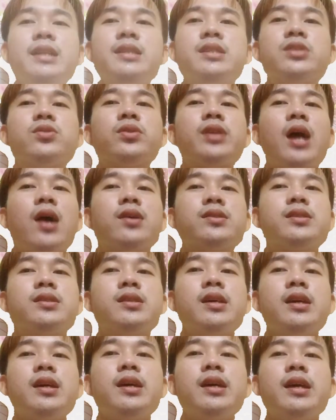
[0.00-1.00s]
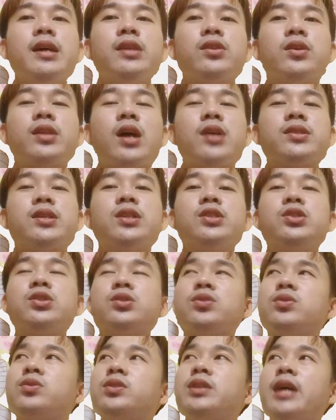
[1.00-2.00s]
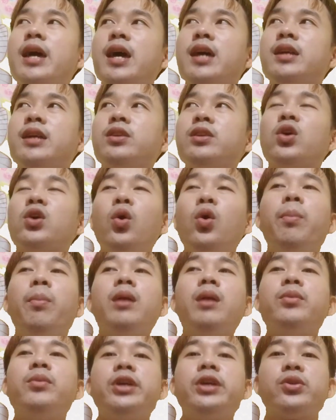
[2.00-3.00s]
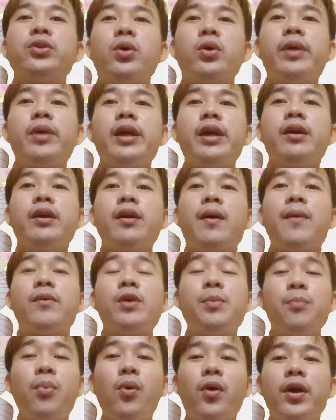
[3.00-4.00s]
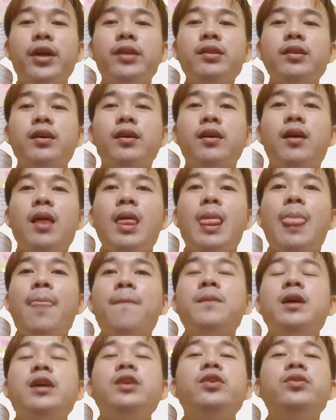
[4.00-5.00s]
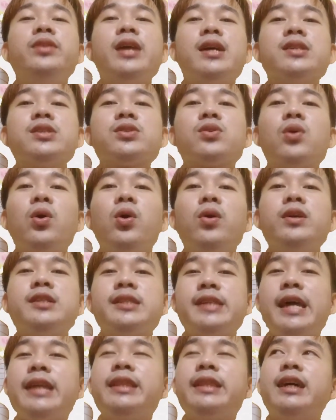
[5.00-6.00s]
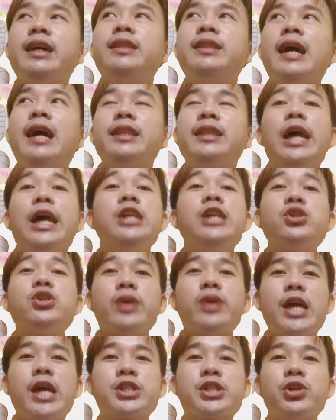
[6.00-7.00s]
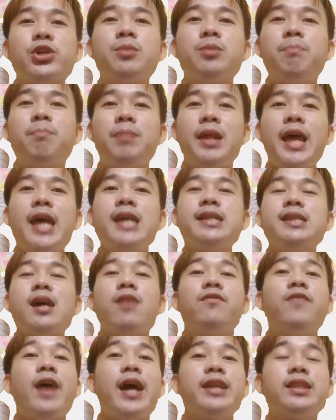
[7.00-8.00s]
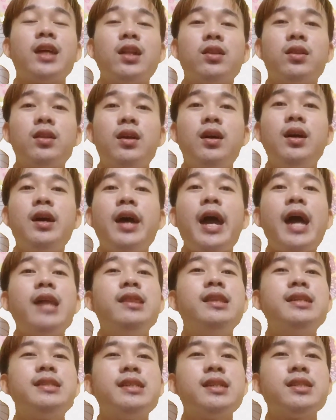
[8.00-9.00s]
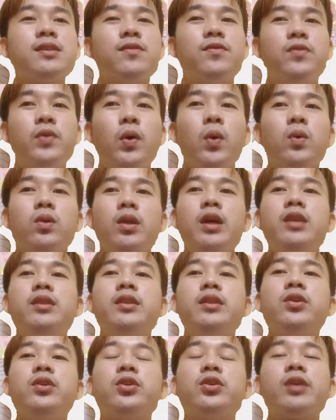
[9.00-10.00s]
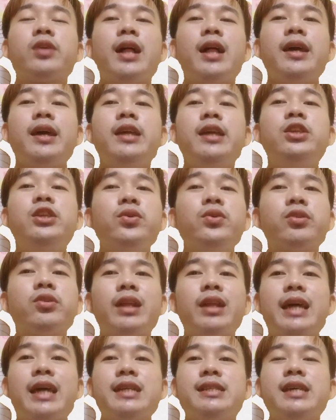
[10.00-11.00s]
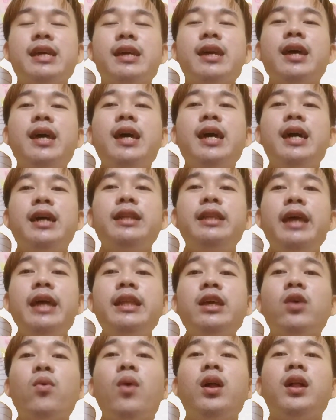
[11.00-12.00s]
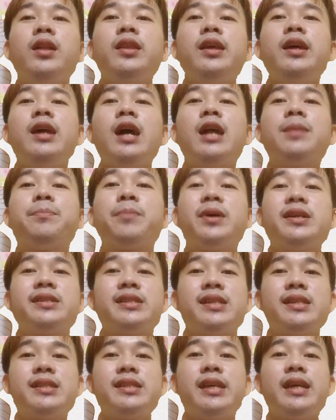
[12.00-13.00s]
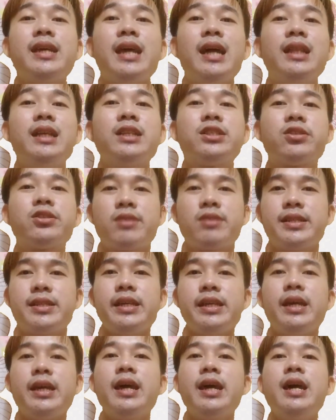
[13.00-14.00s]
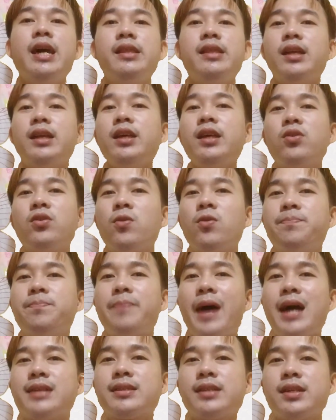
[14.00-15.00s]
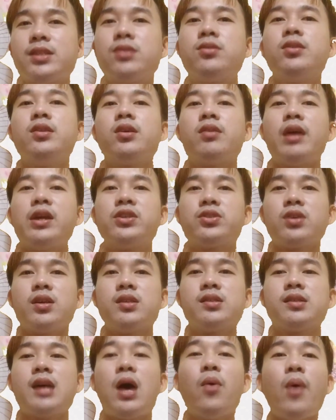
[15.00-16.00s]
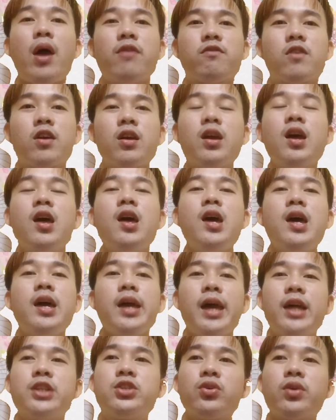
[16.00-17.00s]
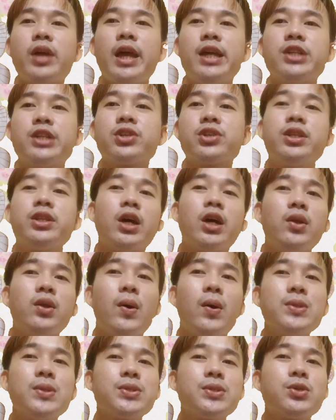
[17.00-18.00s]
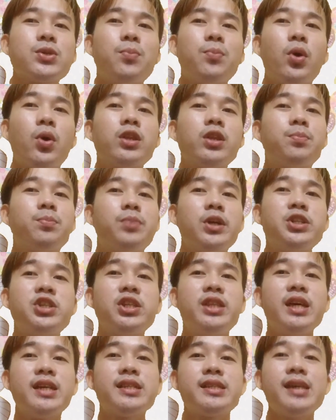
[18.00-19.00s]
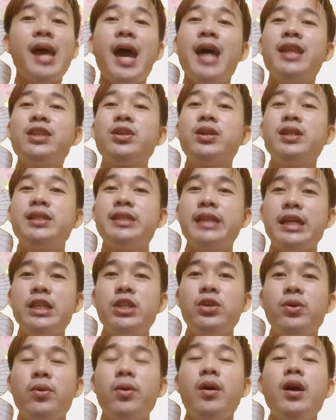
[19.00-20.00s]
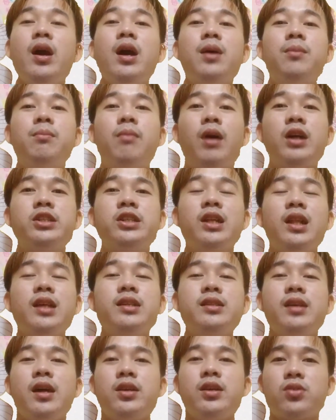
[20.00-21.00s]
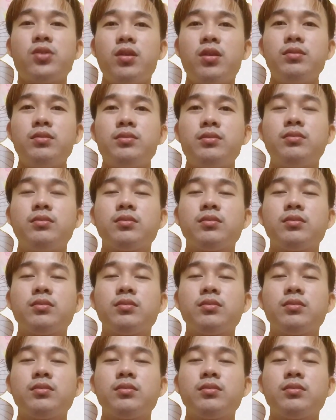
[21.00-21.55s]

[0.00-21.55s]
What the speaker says: its 2010 Global Monitoring Report, UNESCO stated that education plays a vital and decisive role in neutralizing the inequality and persisting illiteracy that encompasses generations. However, education can also support prejudice and continue marginalization.